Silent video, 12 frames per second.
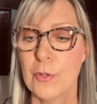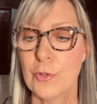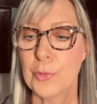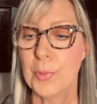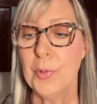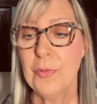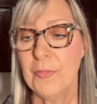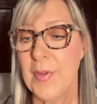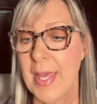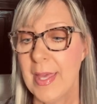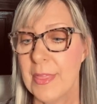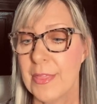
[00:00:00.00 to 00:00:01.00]
True
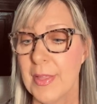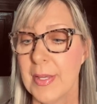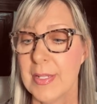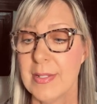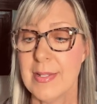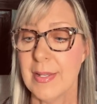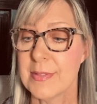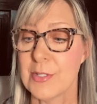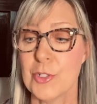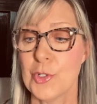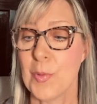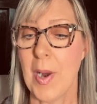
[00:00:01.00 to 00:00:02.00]
faith
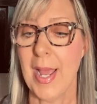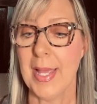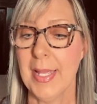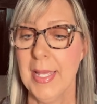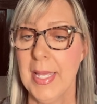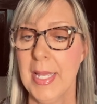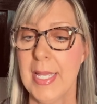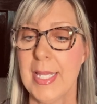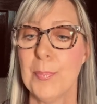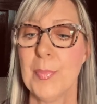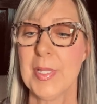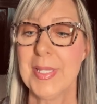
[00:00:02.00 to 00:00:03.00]
doesn't try.
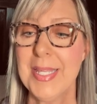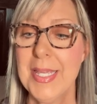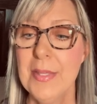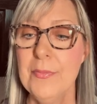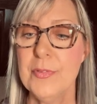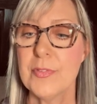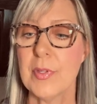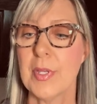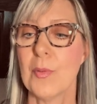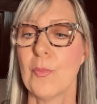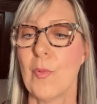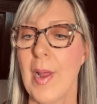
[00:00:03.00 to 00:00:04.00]
It believes,
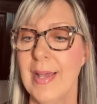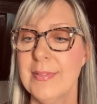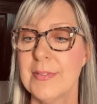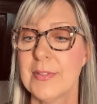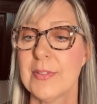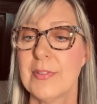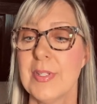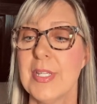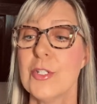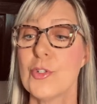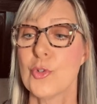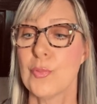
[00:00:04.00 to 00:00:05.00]
it rests,
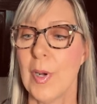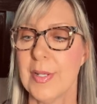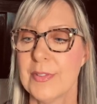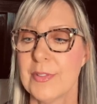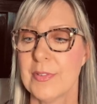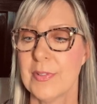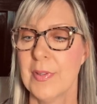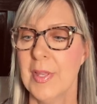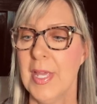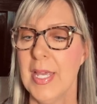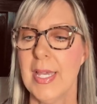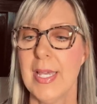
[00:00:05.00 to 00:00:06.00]
it trusts.
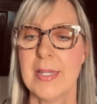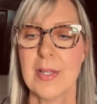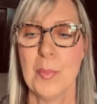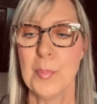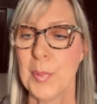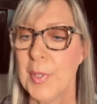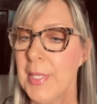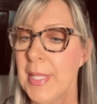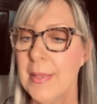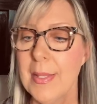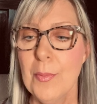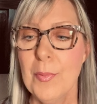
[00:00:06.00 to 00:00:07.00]
It
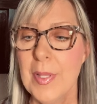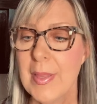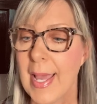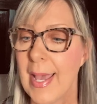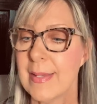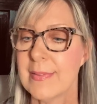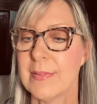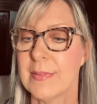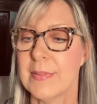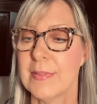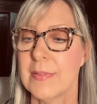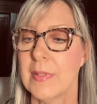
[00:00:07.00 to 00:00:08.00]
completely
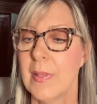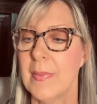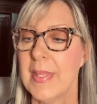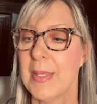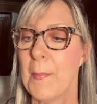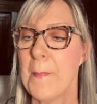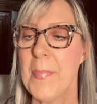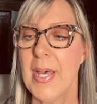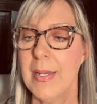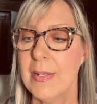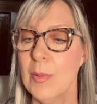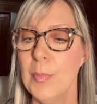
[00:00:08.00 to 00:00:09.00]
relaxes in the
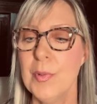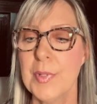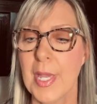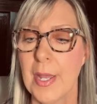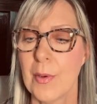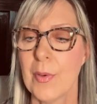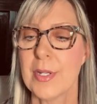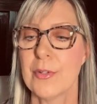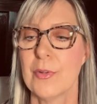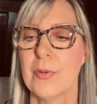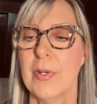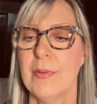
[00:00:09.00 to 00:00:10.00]
impeccable
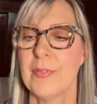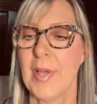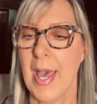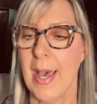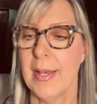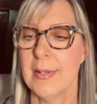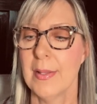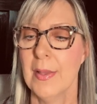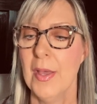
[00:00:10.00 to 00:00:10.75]
character of God.